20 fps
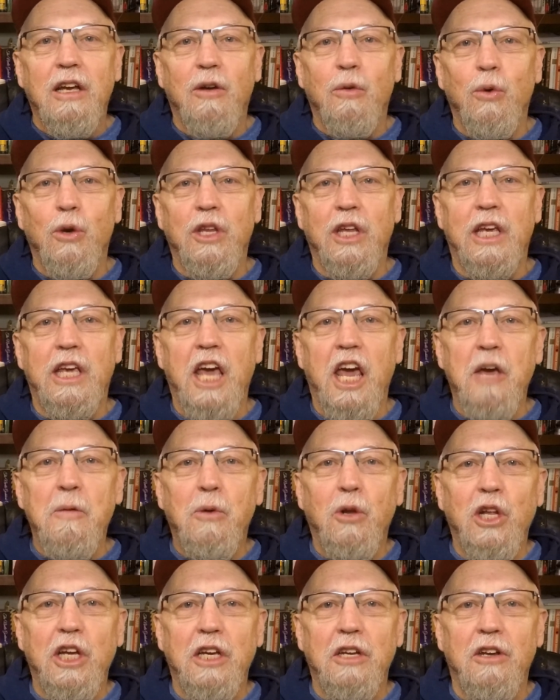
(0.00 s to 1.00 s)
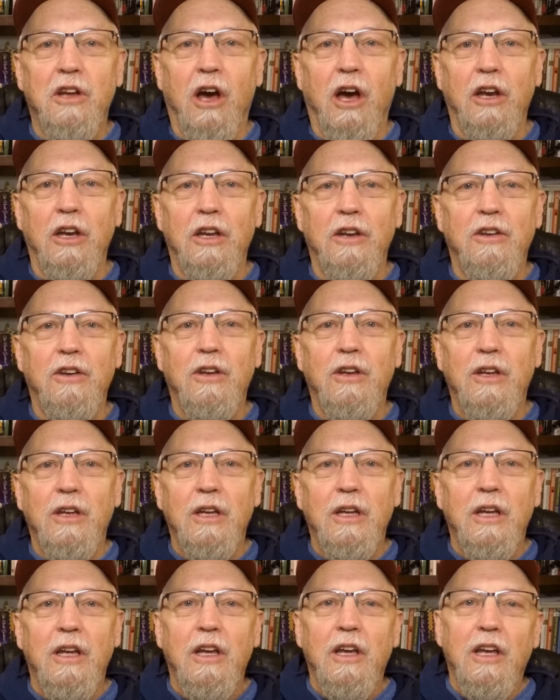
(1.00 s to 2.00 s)
with a gable end on it.
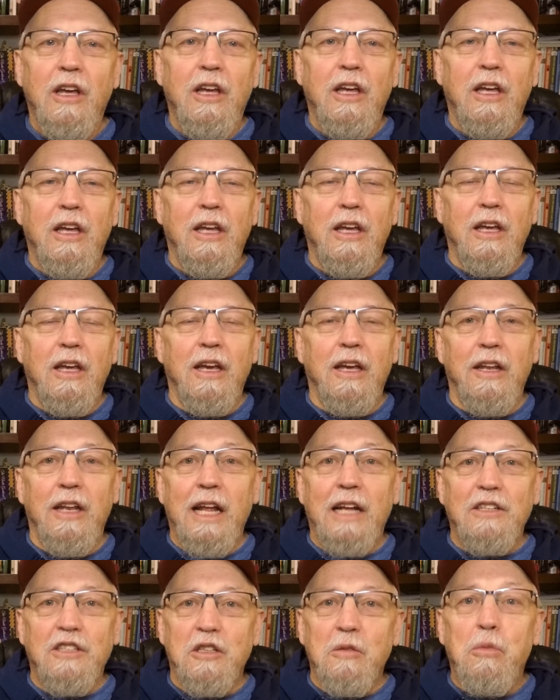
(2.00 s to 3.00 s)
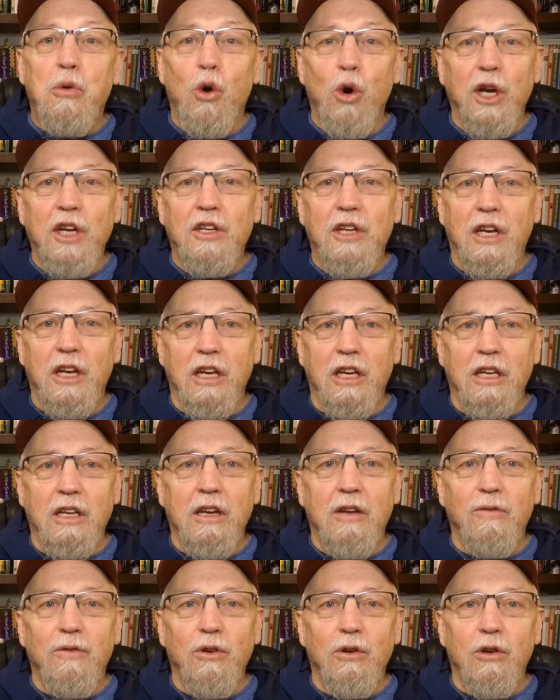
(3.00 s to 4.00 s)
And that's the pointed end,
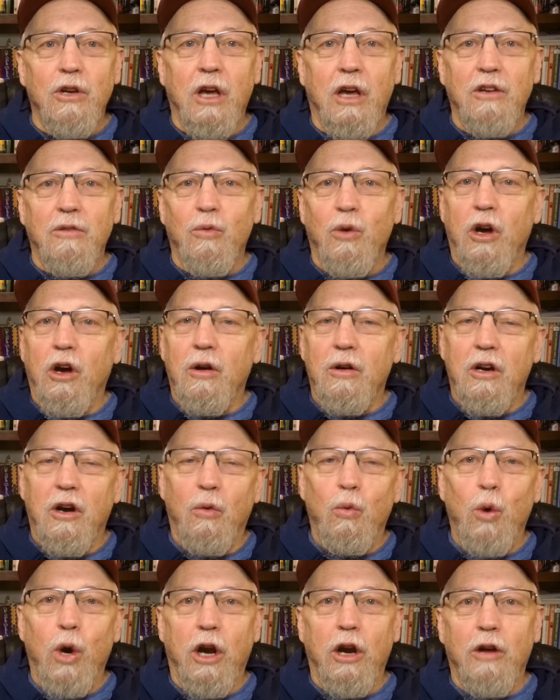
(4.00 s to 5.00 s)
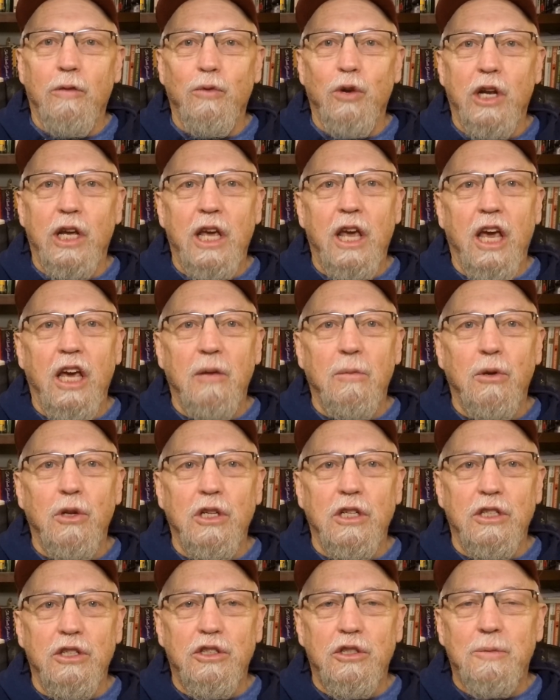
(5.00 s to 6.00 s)
if you're not aware of what a
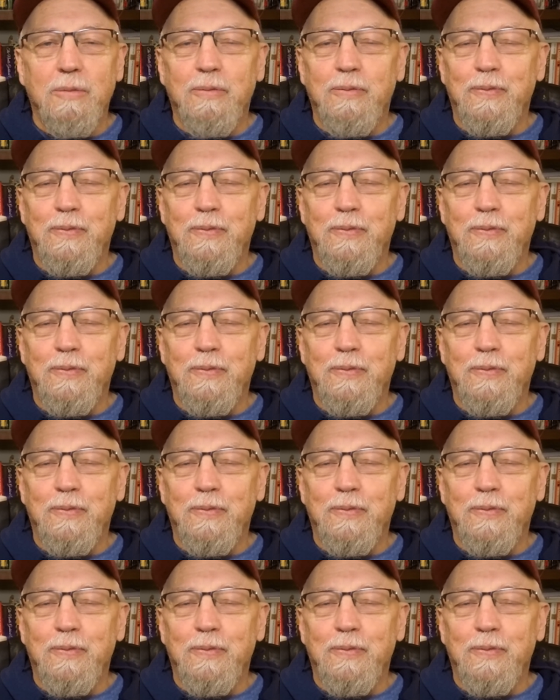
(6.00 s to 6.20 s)
gable is.